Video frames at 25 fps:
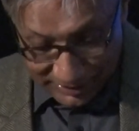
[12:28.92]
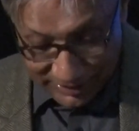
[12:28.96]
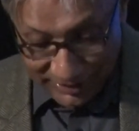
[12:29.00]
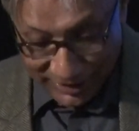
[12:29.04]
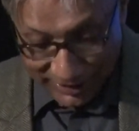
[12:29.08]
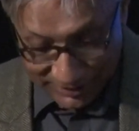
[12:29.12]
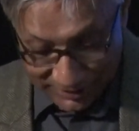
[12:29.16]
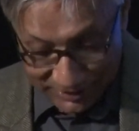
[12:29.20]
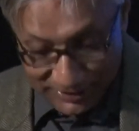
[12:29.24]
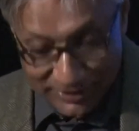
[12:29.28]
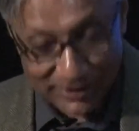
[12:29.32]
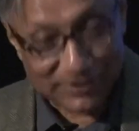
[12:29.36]

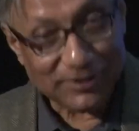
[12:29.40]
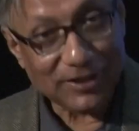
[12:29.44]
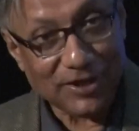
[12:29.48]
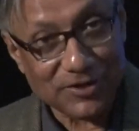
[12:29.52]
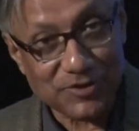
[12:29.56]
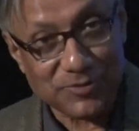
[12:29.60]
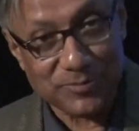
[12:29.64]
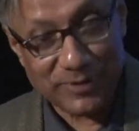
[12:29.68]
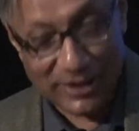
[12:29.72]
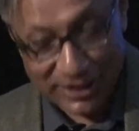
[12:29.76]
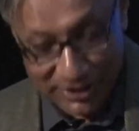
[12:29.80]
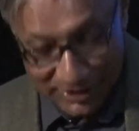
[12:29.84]
I can at
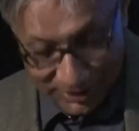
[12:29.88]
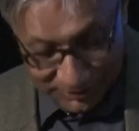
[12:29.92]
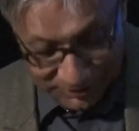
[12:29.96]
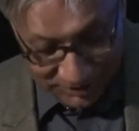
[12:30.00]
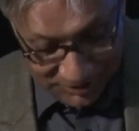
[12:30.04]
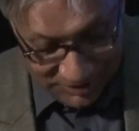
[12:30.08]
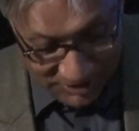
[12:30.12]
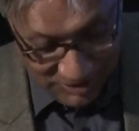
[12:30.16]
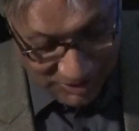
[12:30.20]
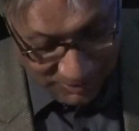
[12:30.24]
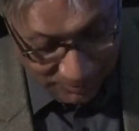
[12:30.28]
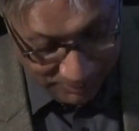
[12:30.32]
last bring another
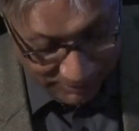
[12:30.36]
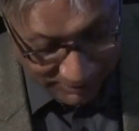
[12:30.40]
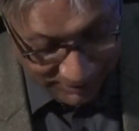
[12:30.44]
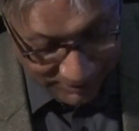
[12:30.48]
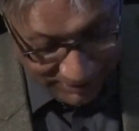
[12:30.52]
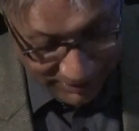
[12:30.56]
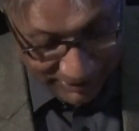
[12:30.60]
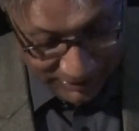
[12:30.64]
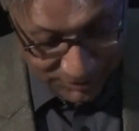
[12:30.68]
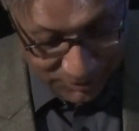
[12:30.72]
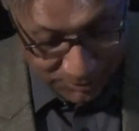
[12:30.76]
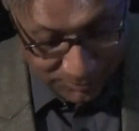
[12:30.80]
discipline
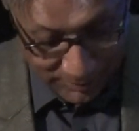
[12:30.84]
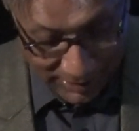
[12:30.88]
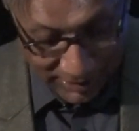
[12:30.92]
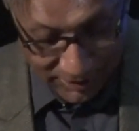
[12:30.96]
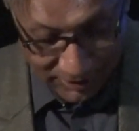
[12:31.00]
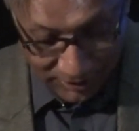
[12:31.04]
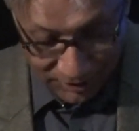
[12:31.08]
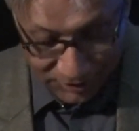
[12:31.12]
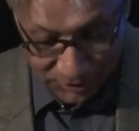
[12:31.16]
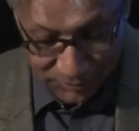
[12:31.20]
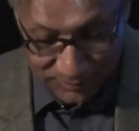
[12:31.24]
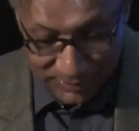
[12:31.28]
into my
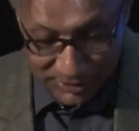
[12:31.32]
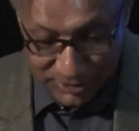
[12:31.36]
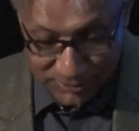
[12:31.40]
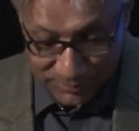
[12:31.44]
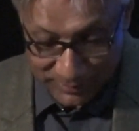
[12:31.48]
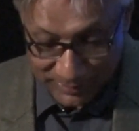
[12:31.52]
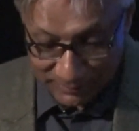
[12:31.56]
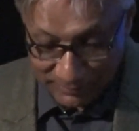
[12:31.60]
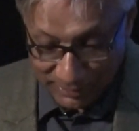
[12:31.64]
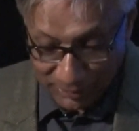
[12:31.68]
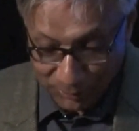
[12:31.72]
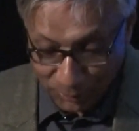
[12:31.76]
argument
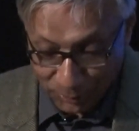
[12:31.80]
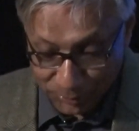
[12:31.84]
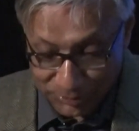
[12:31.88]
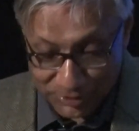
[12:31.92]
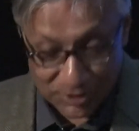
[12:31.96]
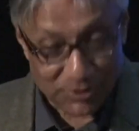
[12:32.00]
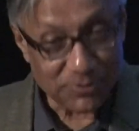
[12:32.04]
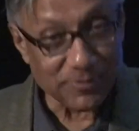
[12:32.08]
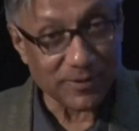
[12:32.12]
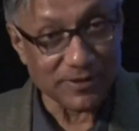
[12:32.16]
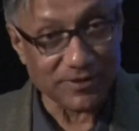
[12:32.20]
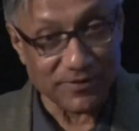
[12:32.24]
when my
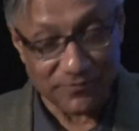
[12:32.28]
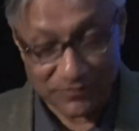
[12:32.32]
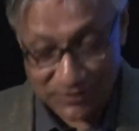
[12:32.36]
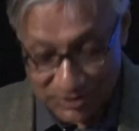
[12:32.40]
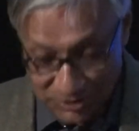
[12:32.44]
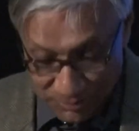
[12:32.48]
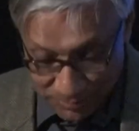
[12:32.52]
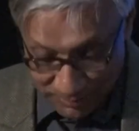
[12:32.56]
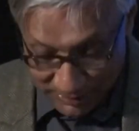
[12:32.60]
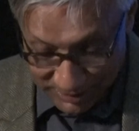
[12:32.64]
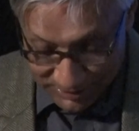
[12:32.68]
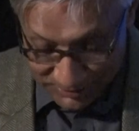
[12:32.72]
audience must have
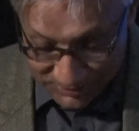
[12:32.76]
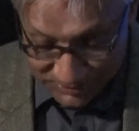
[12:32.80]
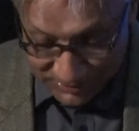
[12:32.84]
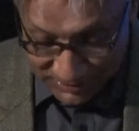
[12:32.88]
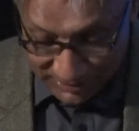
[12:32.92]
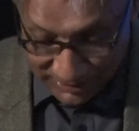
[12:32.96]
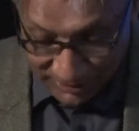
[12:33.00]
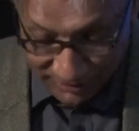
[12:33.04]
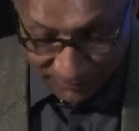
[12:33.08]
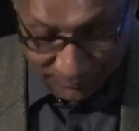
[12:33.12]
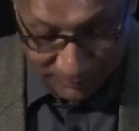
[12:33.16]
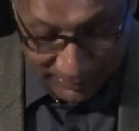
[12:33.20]

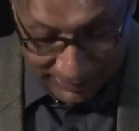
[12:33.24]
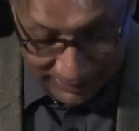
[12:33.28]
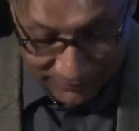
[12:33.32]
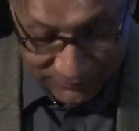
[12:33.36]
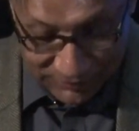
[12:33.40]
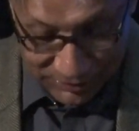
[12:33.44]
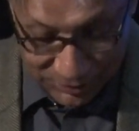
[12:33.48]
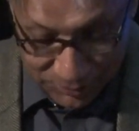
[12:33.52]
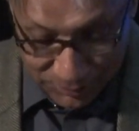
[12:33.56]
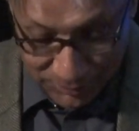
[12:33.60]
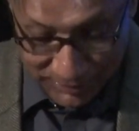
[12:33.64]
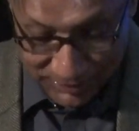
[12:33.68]
dispersed of my ever
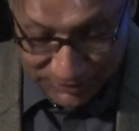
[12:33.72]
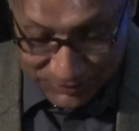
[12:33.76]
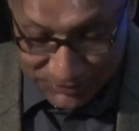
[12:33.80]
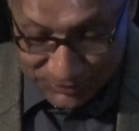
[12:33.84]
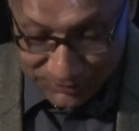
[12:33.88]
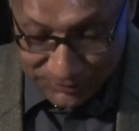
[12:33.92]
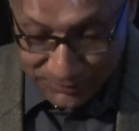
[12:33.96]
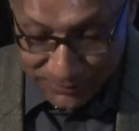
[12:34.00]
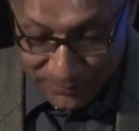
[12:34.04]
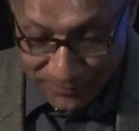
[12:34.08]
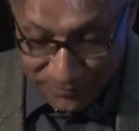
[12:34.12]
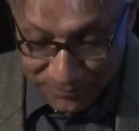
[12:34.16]
doing
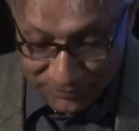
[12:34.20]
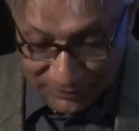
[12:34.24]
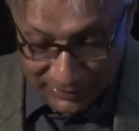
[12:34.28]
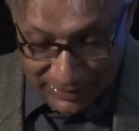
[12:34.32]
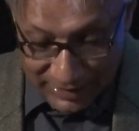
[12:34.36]
so.